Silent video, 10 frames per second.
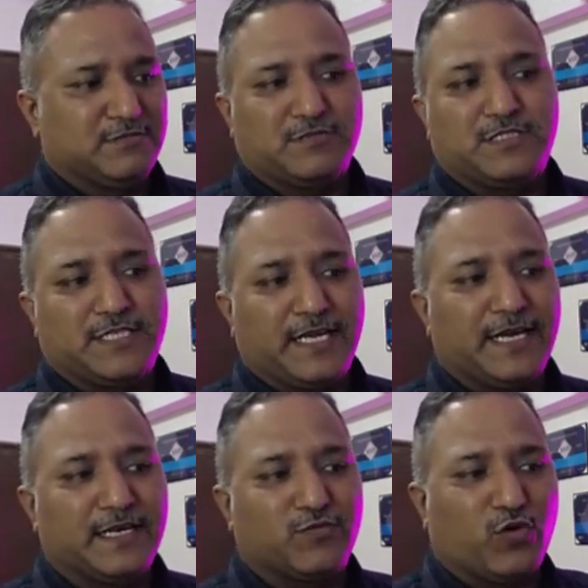
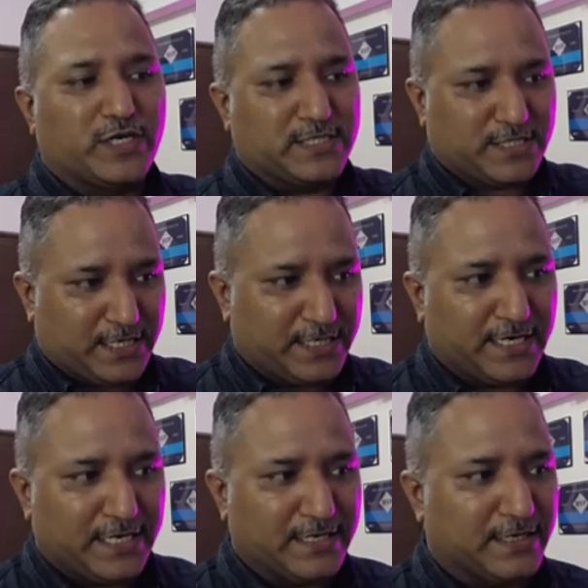delete what is currently
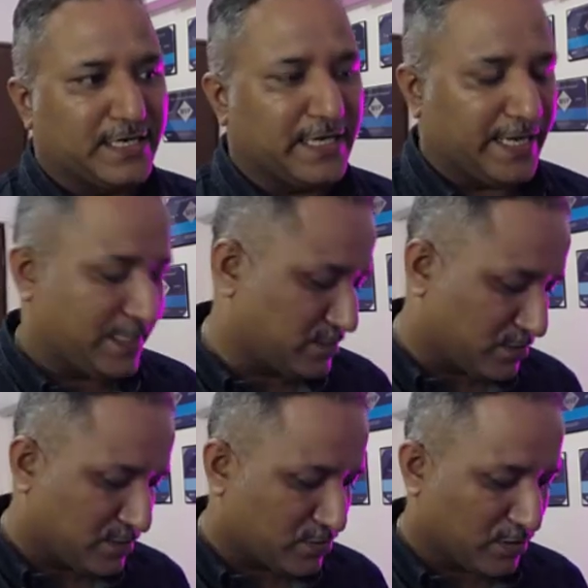running as
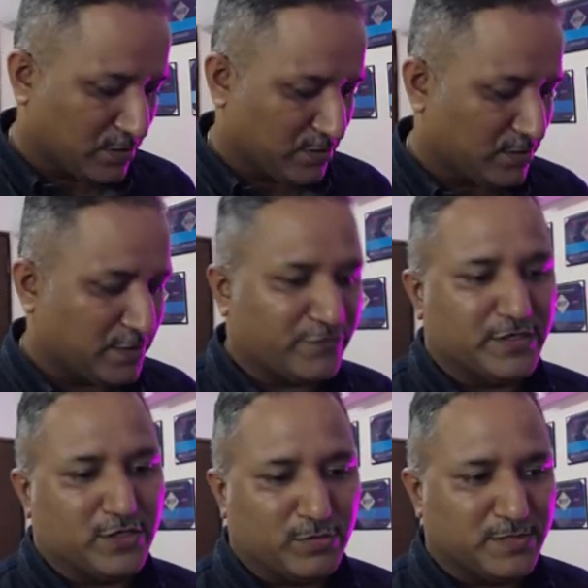different
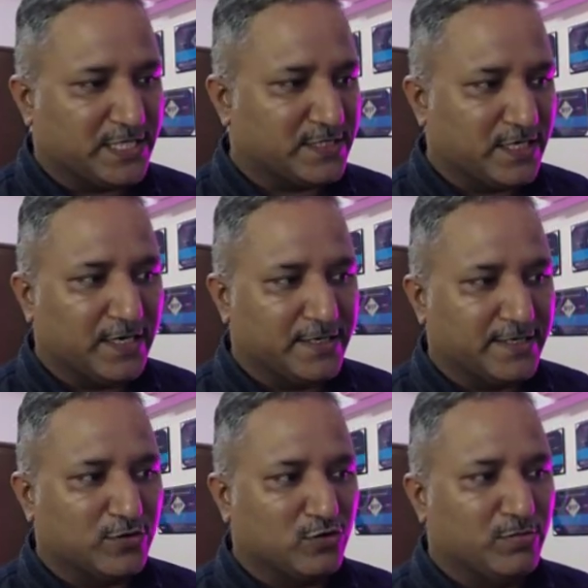objects related to
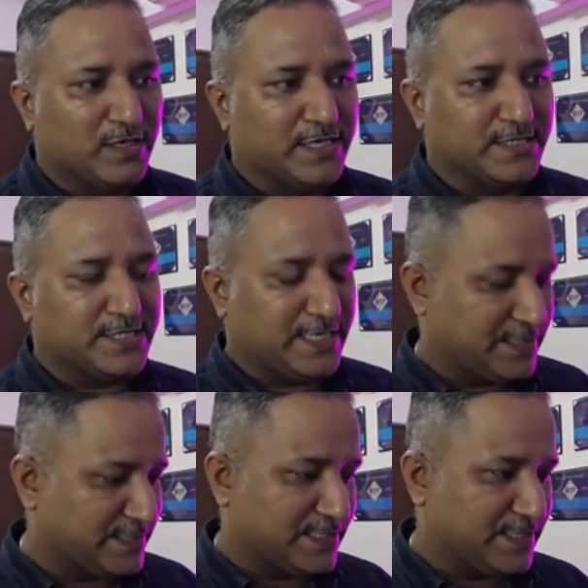Kubernetes and
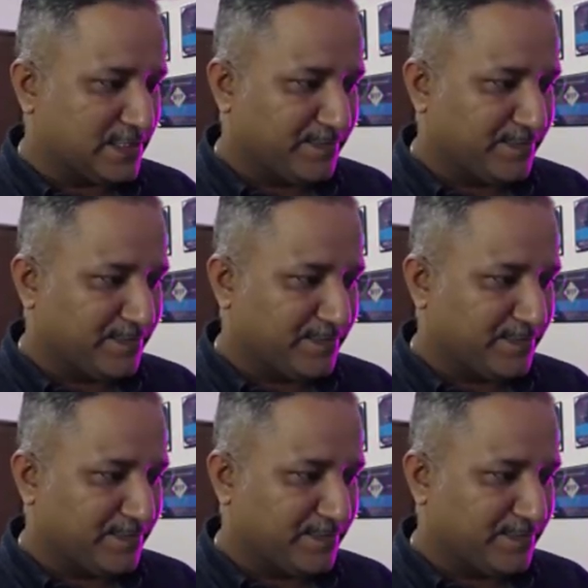reset it.